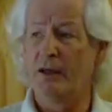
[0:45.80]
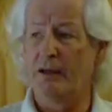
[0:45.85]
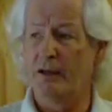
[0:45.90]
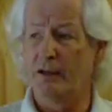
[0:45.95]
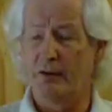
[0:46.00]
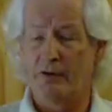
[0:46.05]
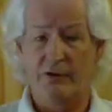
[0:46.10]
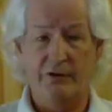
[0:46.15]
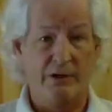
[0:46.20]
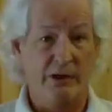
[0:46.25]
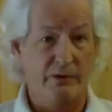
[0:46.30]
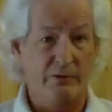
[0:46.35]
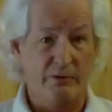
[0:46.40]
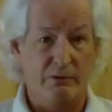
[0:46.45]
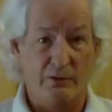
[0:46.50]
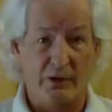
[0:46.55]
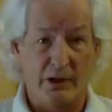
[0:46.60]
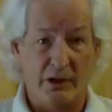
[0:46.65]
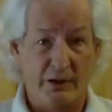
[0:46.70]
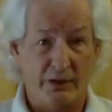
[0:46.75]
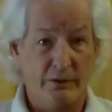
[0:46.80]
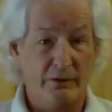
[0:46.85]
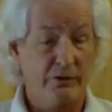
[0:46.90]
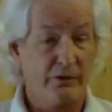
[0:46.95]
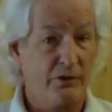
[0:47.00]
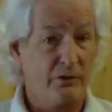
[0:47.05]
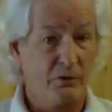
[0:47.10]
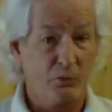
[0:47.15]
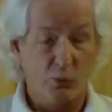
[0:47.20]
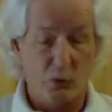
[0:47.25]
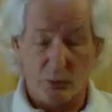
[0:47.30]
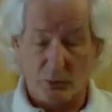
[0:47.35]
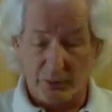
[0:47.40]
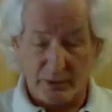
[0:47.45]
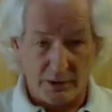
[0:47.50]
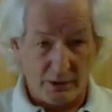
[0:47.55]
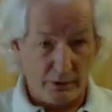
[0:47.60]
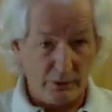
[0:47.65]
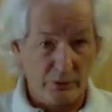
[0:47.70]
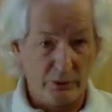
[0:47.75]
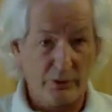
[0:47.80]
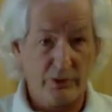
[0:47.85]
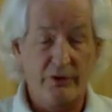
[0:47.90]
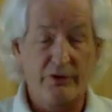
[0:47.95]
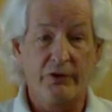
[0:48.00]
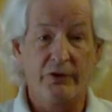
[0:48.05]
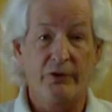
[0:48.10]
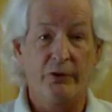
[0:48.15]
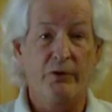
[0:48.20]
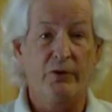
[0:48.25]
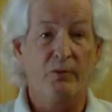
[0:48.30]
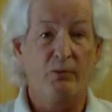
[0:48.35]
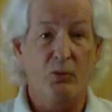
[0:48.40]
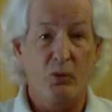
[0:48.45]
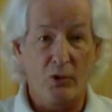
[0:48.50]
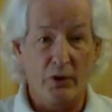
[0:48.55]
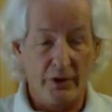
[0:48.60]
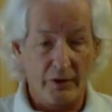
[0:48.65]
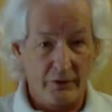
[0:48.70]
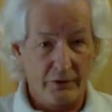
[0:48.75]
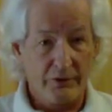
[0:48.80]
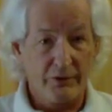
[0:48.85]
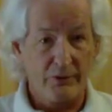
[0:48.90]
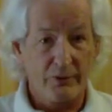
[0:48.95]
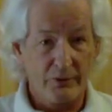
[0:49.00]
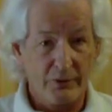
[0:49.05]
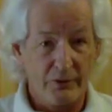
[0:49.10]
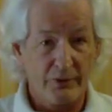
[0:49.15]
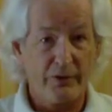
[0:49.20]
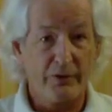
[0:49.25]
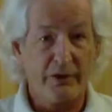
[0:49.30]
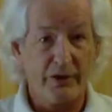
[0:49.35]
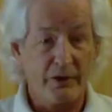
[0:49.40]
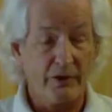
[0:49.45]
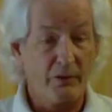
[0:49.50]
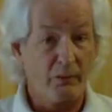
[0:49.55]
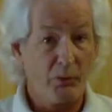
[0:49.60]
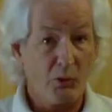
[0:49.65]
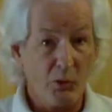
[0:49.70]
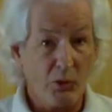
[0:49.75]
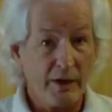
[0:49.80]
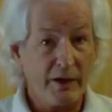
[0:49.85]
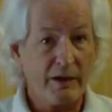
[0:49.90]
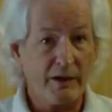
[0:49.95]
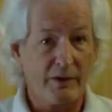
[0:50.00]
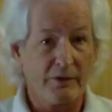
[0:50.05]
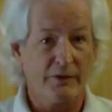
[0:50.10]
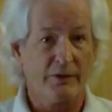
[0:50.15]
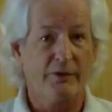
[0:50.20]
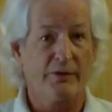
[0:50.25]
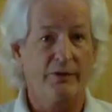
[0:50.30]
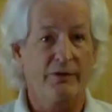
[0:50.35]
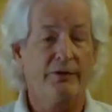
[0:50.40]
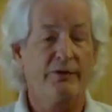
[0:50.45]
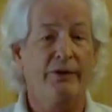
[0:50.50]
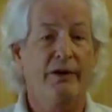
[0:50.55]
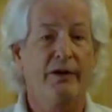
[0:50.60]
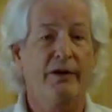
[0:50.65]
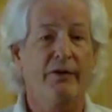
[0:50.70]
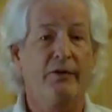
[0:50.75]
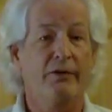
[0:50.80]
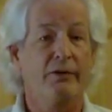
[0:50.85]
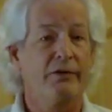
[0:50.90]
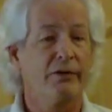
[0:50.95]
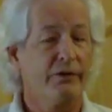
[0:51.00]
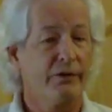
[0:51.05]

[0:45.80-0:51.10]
In sacred writings, it's will be alluded to and pointed to, as indeed I'm pointing to this now.